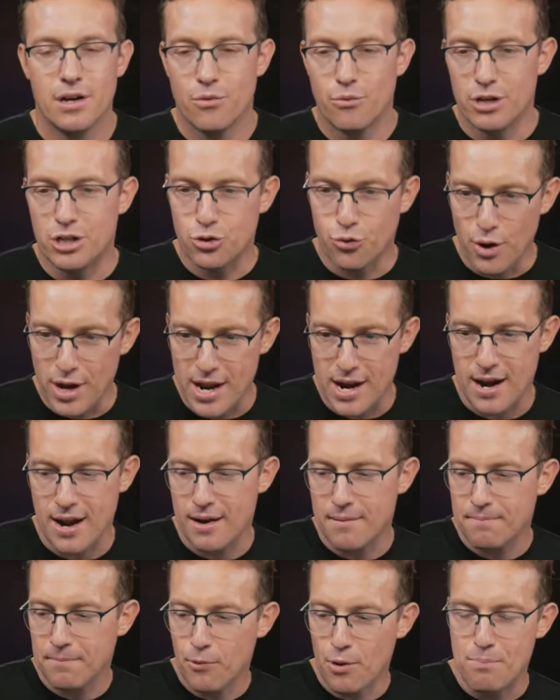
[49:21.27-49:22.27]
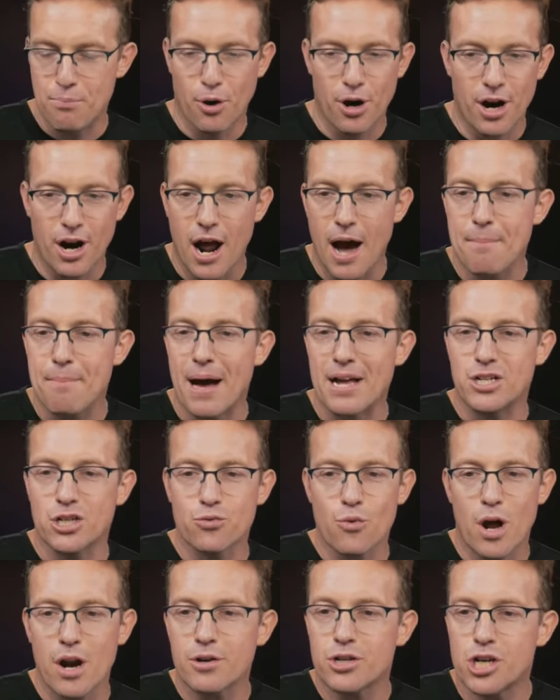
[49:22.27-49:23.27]
We put it up. I just
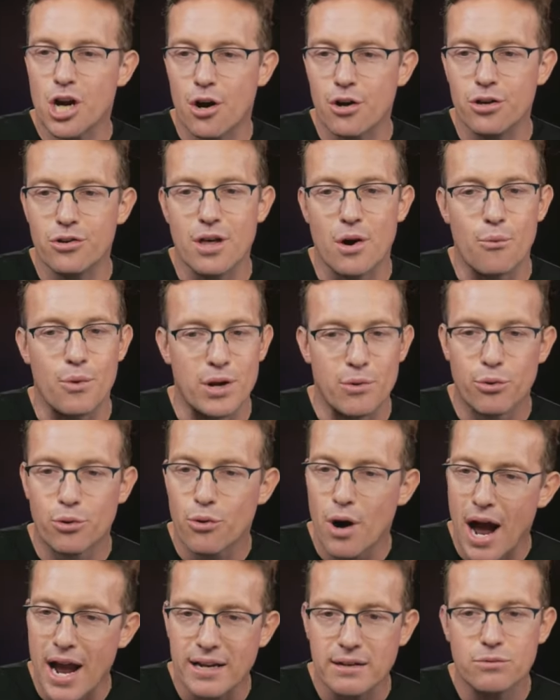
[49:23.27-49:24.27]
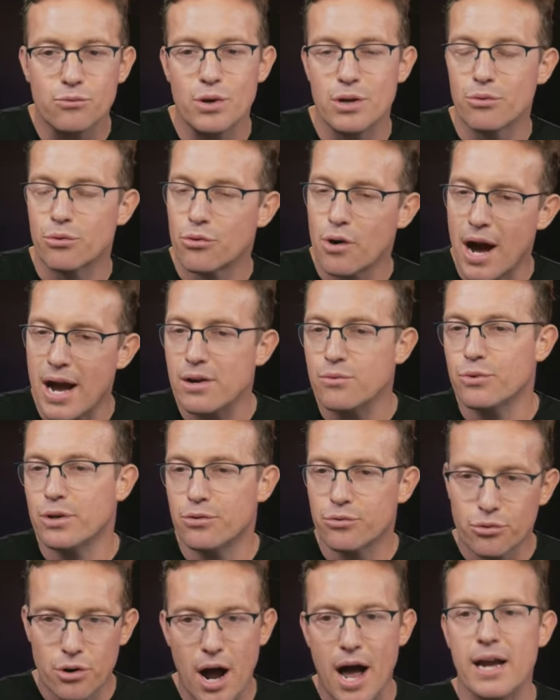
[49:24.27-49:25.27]
want to show you that we were right. We
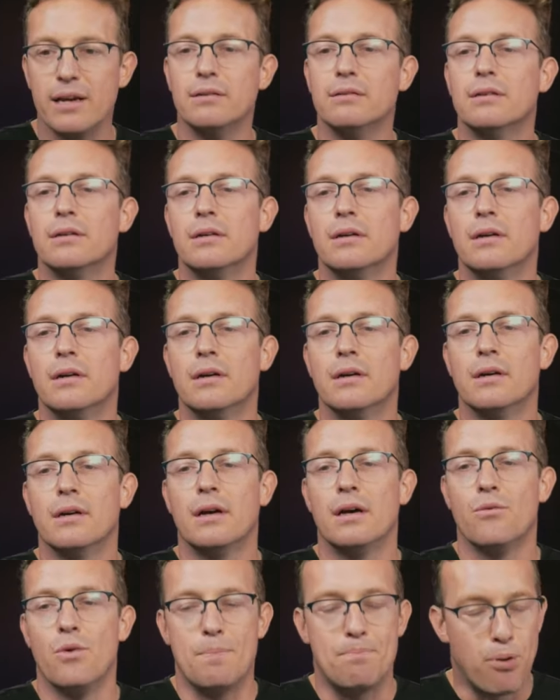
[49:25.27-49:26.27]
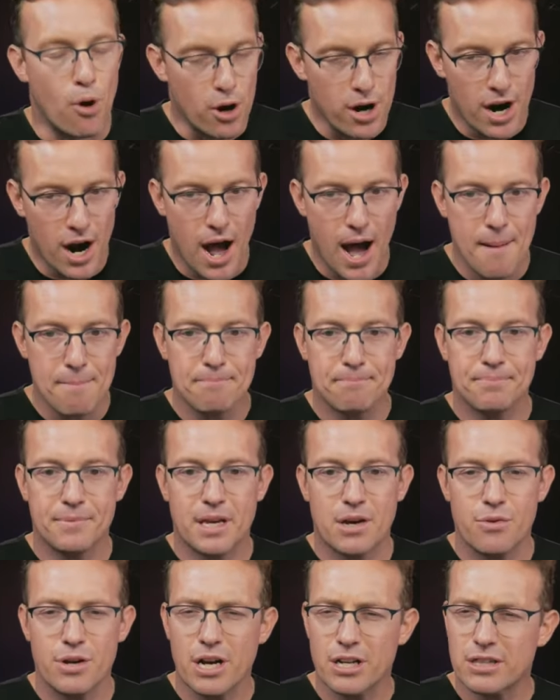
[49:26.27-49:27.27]
put it up.
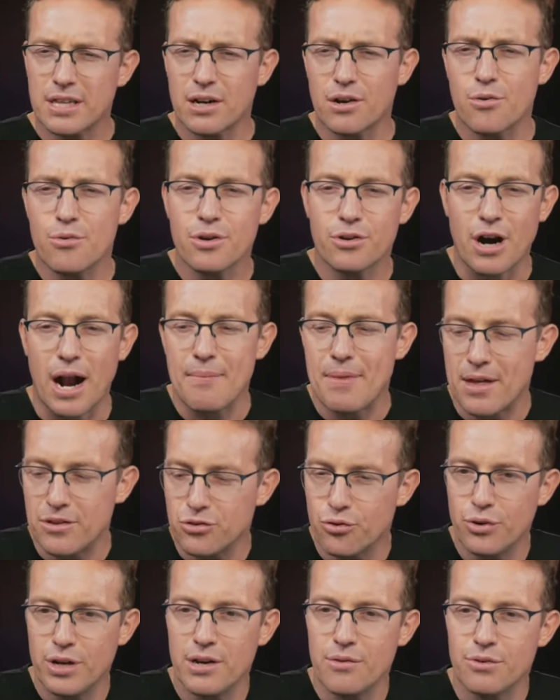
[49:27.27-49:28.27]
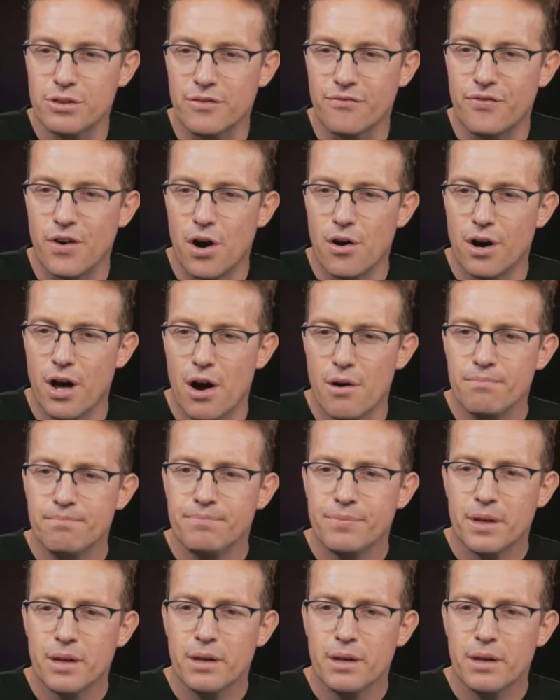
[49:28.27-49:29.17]
Can we grab that tweet with the photo?